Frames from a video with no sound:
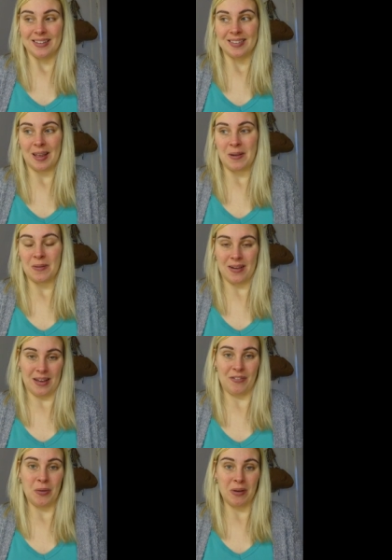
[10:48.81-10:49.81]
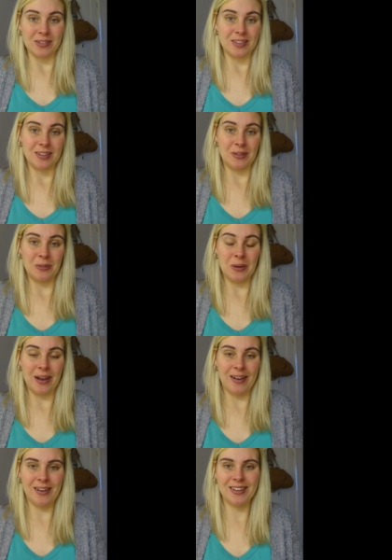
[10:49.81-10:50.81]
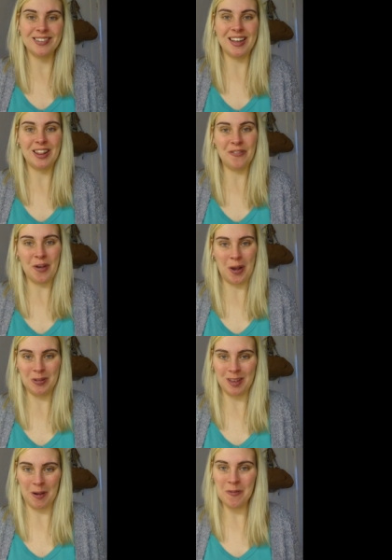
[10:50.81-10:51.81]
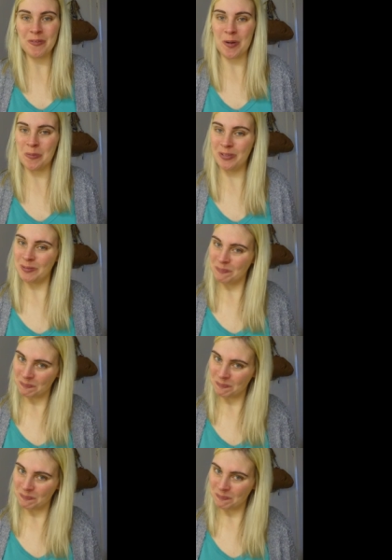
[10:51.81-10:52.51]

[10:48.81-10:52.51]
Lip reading: So if you want to see the photo from